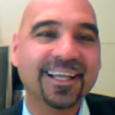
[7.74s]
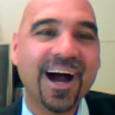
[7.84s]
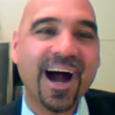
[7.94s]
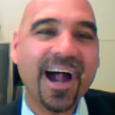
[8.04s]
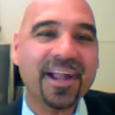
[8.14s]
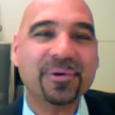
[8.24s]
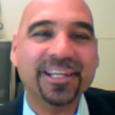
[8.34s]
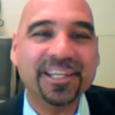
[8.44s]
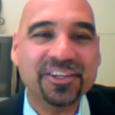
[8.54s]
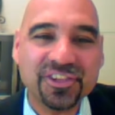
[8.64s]
Hi,
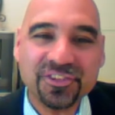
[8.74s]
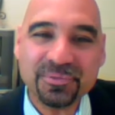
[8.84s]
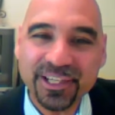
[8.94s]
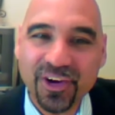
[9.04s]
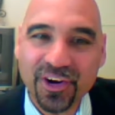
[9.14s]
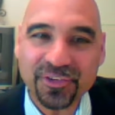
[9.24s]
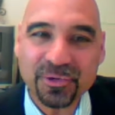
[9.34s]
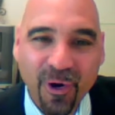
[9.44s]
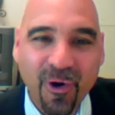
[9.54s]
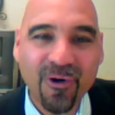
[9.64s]
greetings. It's me, Dr.
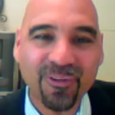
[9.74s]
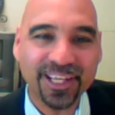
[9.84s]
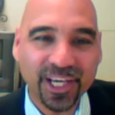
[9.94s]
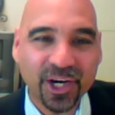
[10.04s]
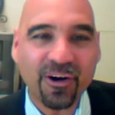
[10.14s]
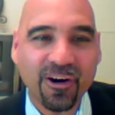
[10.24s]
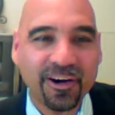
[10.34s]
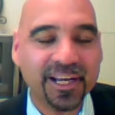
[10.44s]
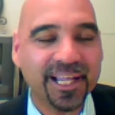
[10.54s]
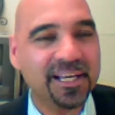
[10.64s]
Paul
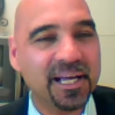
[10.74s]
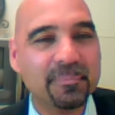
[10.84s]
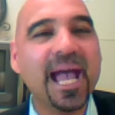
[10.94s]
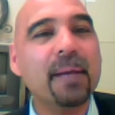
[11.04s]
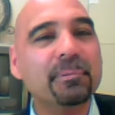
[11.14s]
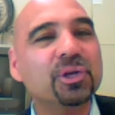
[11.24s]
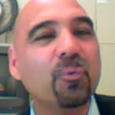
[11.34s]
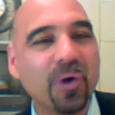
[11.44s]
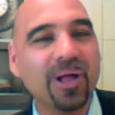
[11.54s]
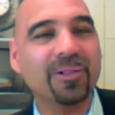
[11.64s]
Gerhardt, and I'm happy to
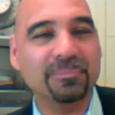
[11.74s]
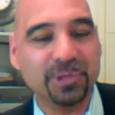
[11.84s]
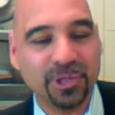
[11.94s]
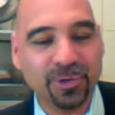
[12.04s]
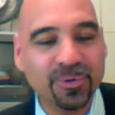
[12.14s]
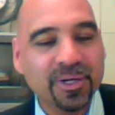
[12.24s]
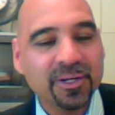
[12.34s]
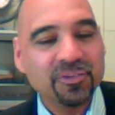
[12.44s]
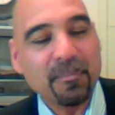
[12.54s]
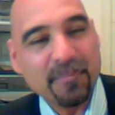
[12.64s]
welcome you
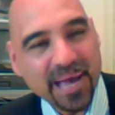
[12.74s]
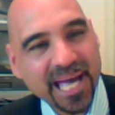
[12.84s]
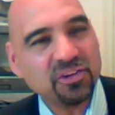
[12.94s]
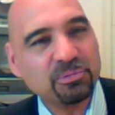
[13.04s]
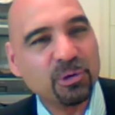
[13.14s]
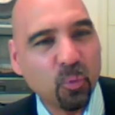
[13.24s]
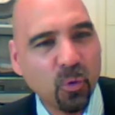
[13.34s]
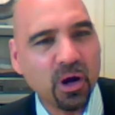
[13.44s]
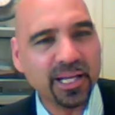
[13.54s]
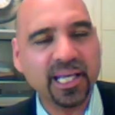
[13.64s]
to Management
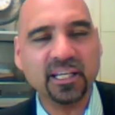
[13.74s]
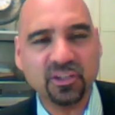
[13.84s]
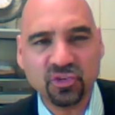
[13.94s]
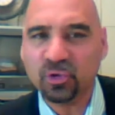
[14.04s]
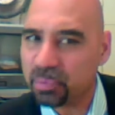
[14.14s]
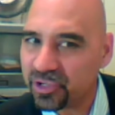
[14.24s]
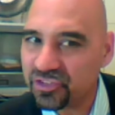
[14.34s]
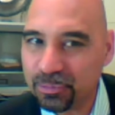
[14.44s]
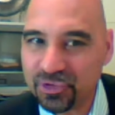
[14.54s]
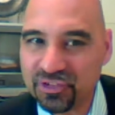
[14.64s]
182
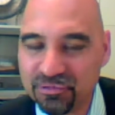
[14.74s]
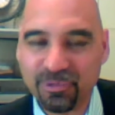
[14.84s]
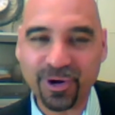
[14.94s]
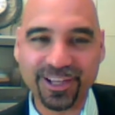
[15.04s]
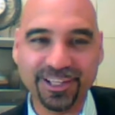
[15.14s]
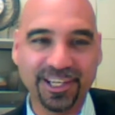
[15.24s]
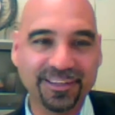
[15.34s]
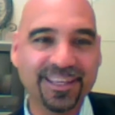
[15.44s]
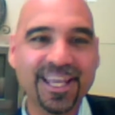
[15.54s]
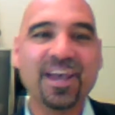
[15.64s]
Principles of Marketing.
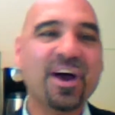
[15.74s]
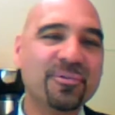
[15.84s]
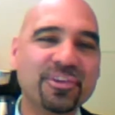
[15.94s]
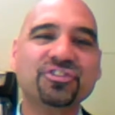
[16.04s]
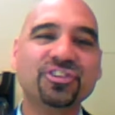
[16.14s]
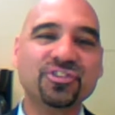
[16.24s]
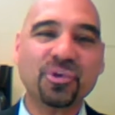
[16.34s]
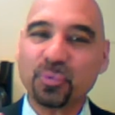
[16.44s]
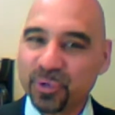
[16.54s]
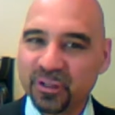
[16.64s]
Now, this is
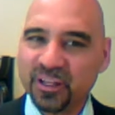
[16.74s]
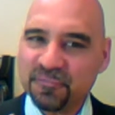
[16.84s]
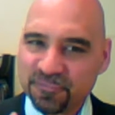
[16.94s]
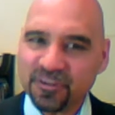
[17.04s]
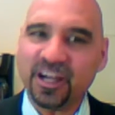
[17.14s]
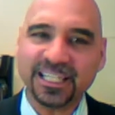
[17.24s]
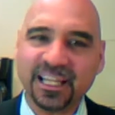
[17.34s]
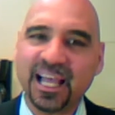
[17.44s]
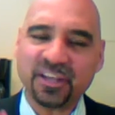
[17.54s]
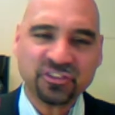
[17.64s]
a really fun
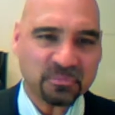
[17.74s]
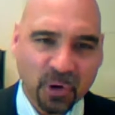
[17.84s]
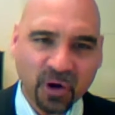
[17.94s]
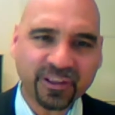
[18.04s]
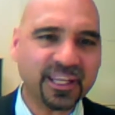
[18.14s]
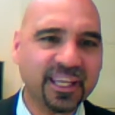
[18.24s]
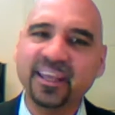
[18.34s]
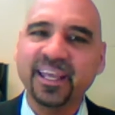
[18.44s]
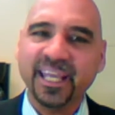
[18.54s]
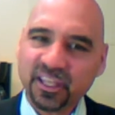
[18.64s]
class, and marketing
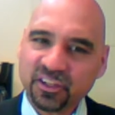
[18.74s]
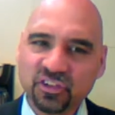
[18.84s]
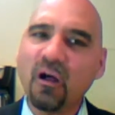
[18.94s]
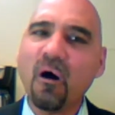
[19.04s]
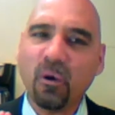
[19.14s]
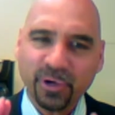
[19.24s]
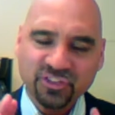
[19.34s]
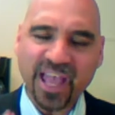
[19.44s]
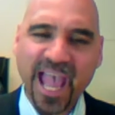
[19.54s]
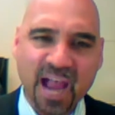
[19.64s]
isn't
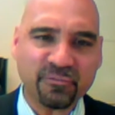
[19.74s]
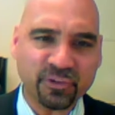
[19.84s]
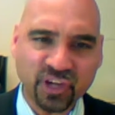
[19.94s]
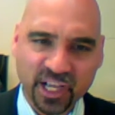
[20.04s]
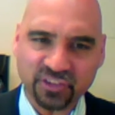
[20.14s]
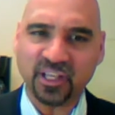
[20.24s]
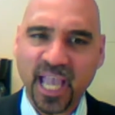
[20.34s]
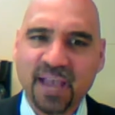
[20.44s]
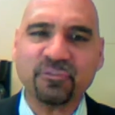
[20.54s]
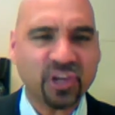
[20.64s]
always advertising.
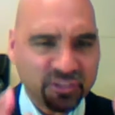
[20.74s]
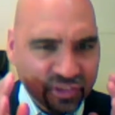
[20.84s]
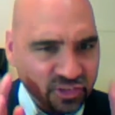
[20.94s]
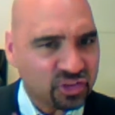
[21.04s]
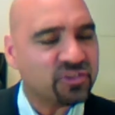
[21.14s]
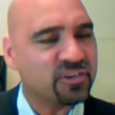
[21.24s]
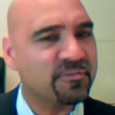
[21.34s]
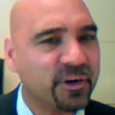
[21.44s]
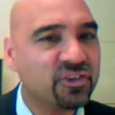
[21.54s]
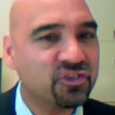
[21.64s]
Advertising is just a
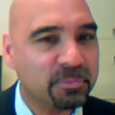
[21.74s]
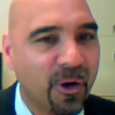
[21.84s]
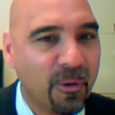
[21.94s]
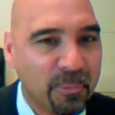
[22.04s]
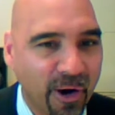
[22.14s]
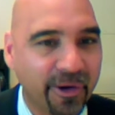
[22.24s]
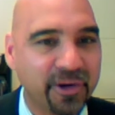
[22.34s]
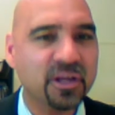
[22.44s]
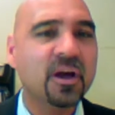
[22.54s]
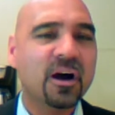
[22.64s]
very small
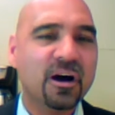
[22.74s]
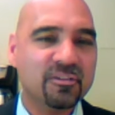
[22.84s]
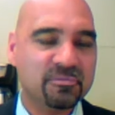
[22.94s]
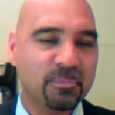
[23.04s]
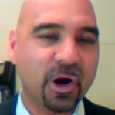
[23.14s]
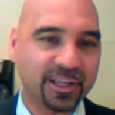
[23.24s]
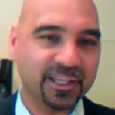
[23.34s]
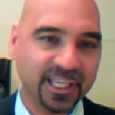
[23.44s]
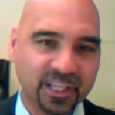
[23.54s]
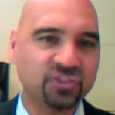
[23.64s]
part of
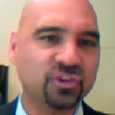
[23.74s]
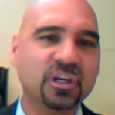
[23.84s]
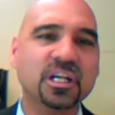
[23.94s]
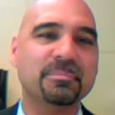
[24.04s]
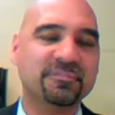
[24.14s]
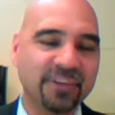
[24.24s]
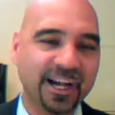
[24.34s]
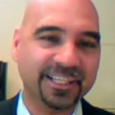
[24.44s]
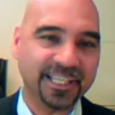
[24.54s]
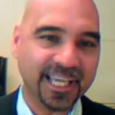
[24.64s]
marketing, as you're going to be
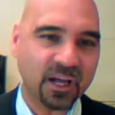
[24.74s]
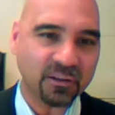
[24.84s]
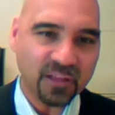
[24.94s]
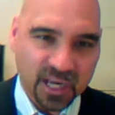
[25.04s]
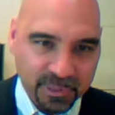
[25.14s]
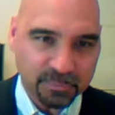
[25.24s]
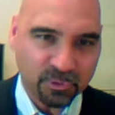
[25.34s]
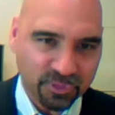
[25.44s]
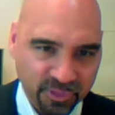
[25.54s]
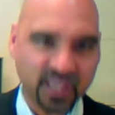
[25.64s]
finding out. A lot of
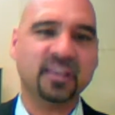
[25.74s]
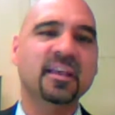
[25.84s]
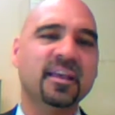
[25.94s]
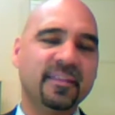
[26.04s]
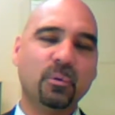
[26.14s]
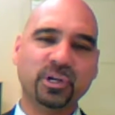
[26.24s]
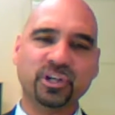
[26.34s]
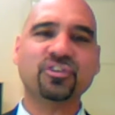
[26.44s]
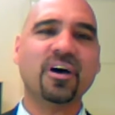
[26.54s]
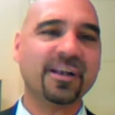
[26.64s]
people think that when
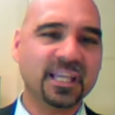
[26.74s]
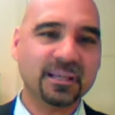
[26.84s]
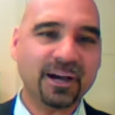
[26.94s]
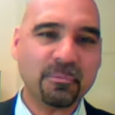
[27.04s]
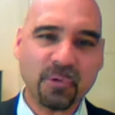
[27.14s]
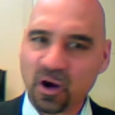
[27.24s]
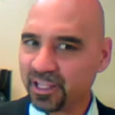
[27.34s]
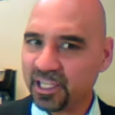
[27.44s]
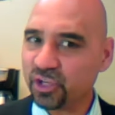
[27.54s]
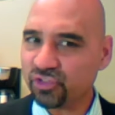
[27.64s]
you're talking about
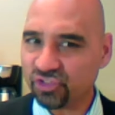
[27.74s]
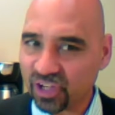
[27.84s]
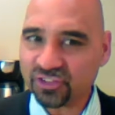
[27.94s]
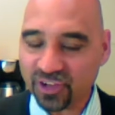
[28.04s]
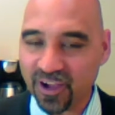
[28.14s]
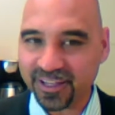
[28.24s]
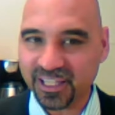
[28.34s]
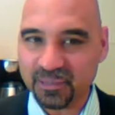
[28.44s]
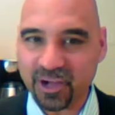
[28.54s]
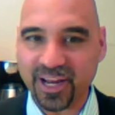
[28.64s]
marketing, you're just
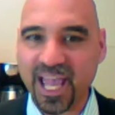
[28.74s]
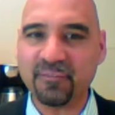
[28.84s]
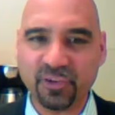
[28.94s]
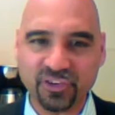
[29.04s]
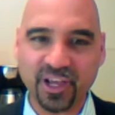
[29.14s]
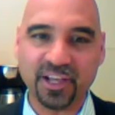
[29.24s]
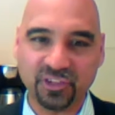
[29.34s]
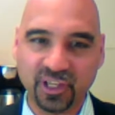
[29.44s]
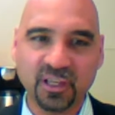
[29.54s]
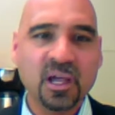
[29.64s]
talking about
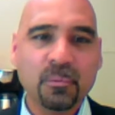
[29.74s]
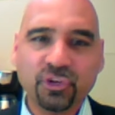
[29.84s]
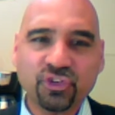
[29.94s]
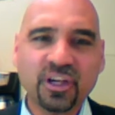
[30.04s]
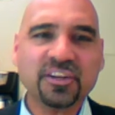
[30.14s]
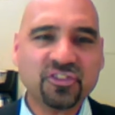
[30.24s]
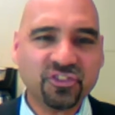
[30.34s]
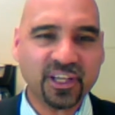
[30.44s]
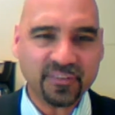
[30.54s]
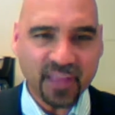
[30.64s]
advertising, but you're going to
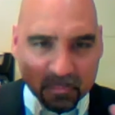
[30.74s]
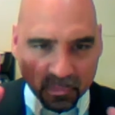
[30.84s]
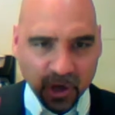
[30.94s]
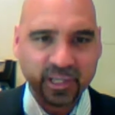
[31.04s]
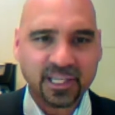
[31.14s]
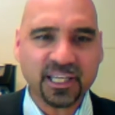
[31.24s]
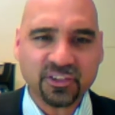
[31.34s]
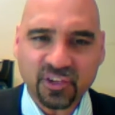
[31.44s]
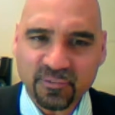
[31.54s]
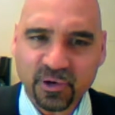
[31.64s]
see that marketing
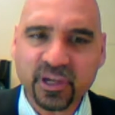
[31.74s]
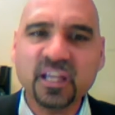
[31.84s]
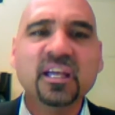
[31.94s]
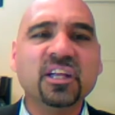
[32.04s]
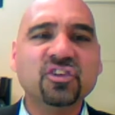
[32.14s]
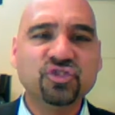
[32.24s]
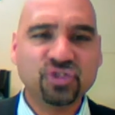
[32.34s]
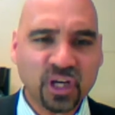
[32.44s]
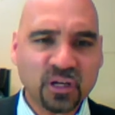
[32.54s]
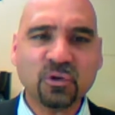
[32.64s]
is a very
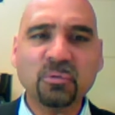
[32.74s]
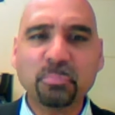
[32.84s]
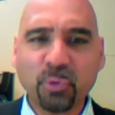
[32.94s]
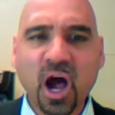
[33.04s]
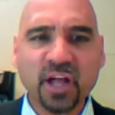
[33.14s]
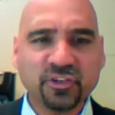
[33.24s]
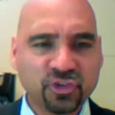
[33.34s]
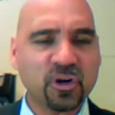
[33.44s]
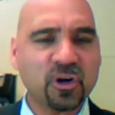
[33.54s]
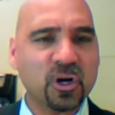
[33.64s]
general, broad
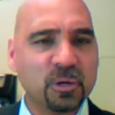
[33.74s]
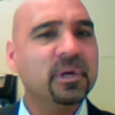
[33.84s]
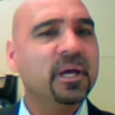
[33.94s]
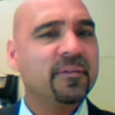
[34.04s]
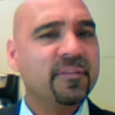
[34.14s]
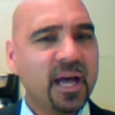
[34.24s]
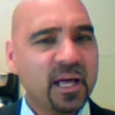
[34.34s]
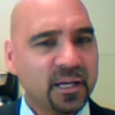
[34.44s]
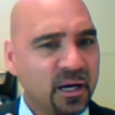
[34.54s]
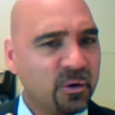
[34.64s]
term
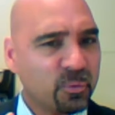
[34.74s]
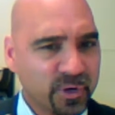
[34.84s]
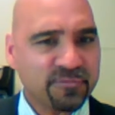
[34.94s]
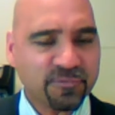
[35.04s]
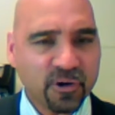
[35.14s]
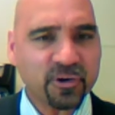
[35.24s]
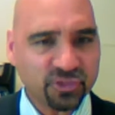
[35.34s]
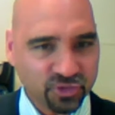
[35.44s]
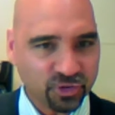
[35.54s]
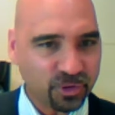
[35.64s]
that
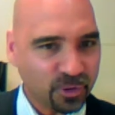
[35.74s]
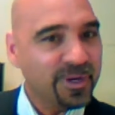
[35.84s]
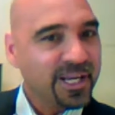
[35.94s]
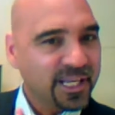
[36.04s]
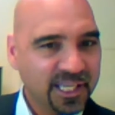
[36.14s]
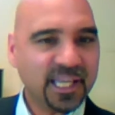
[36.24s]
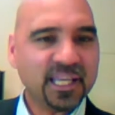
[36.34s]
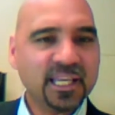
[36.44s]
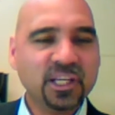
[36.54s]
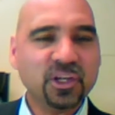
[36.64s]
refers to
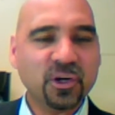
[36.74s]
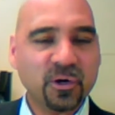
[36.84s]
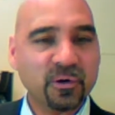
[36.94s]
creating